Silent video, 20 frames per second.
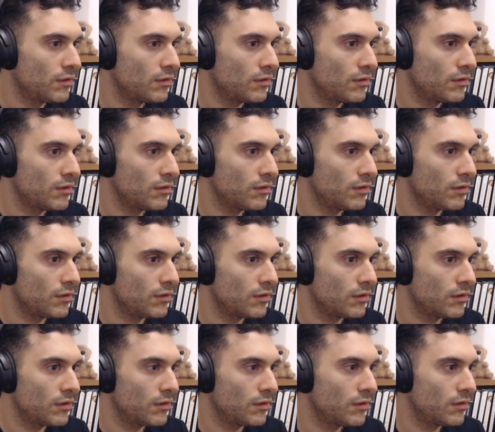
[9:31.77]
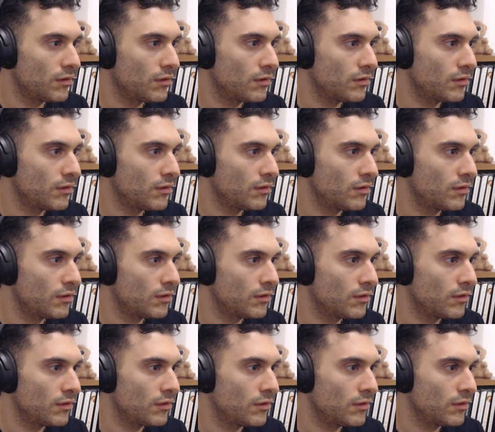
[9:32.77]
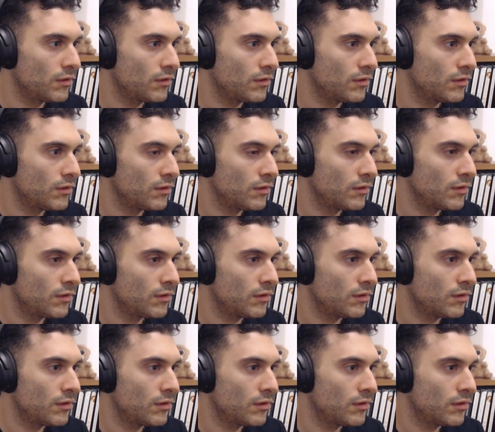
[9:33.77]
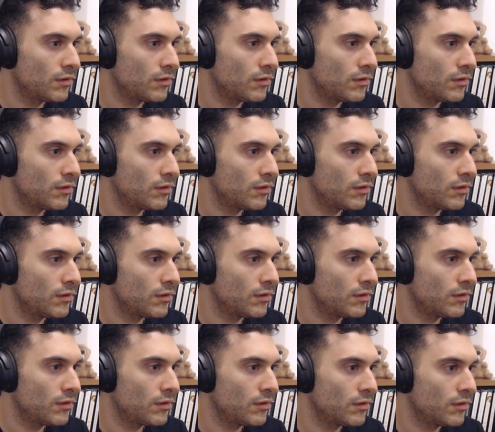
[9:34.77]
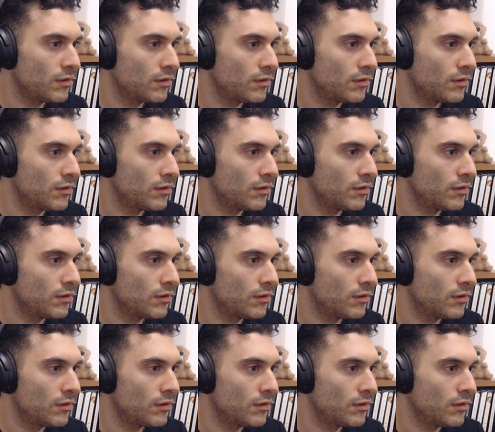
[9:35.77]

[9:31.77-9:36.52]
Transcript: (not speaking)